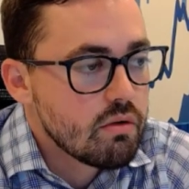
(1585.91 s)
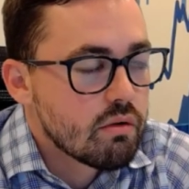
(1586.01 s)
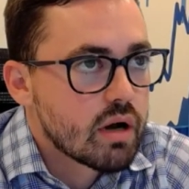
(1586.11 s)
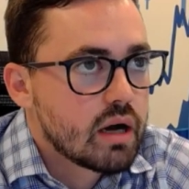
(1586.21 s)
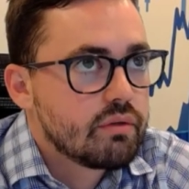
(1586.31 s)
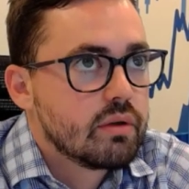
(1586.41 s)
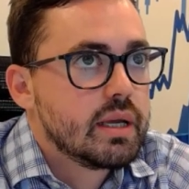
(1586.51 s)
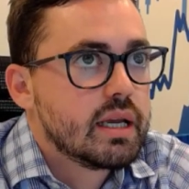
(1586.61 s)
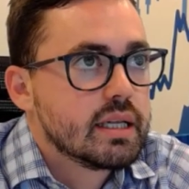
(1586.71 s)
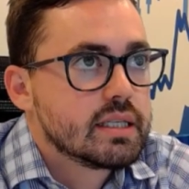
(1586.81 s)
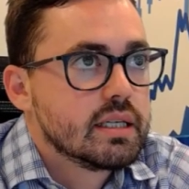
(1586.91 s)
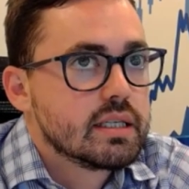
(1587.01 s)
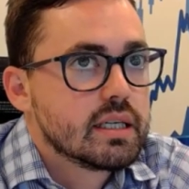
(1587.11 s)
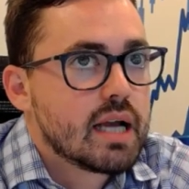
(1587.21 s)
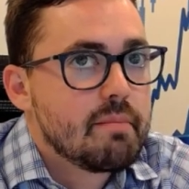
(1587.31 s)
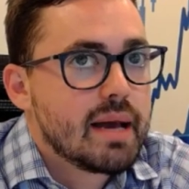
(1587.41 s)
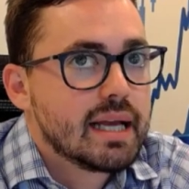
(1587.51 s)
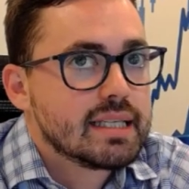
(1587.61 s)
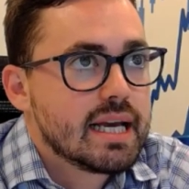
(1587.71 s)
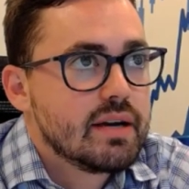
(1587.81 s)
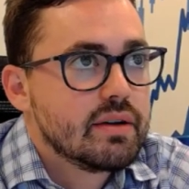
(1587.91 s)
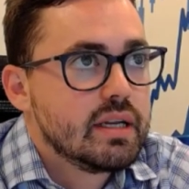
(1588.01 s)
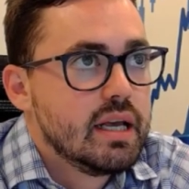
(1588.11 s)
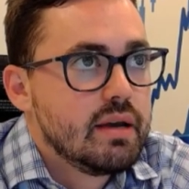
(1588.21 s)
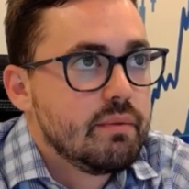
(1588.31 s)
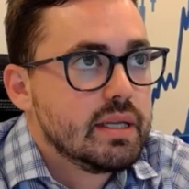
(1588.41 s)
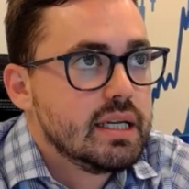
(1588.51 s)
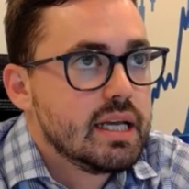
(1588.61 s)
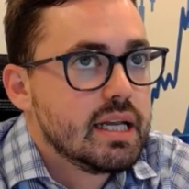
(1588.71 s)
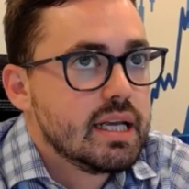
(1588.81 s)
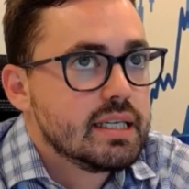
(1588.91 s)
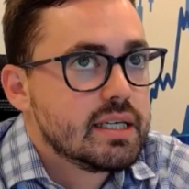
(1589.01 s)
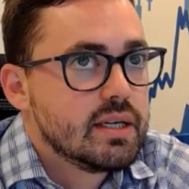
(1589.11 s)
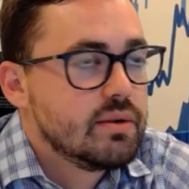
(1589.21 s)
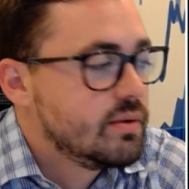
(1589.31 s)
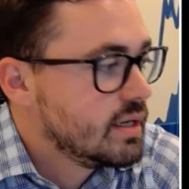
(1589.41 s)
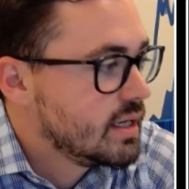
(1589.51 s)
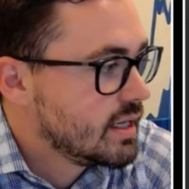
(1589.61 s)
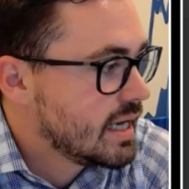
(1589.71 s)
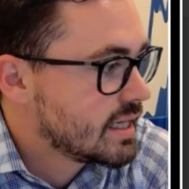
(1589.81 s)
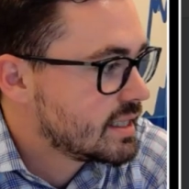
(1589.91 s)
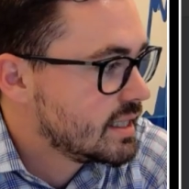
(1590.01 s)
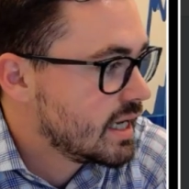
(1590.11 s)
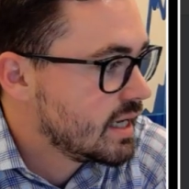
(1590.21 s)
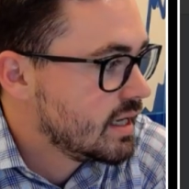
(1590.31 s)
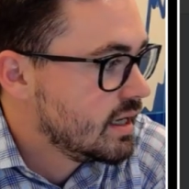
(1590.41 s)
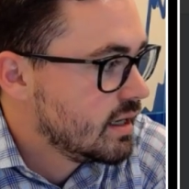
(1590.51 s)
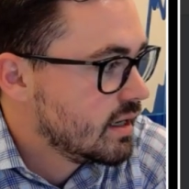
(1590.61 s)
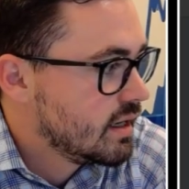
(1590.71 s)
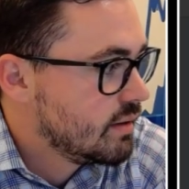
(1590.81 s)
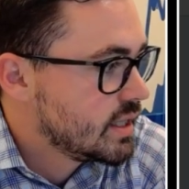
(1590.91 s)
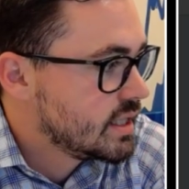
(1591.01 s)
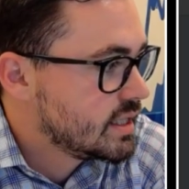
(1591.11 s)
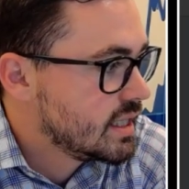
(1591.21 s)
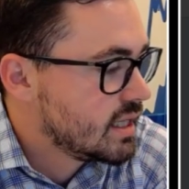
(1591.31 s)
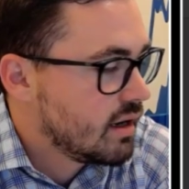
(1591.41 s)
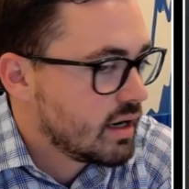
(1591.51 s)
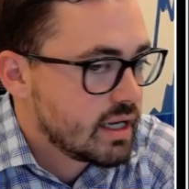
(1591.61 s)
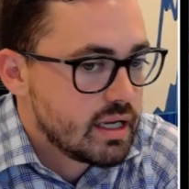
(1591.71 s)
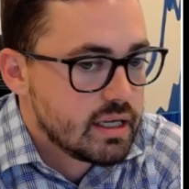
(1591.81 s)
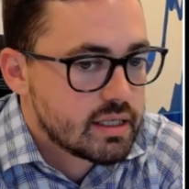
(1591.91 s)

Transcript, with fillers: or after the weekend to, to come back down. And we didn't hit it until yesterday, uh, which is this line here.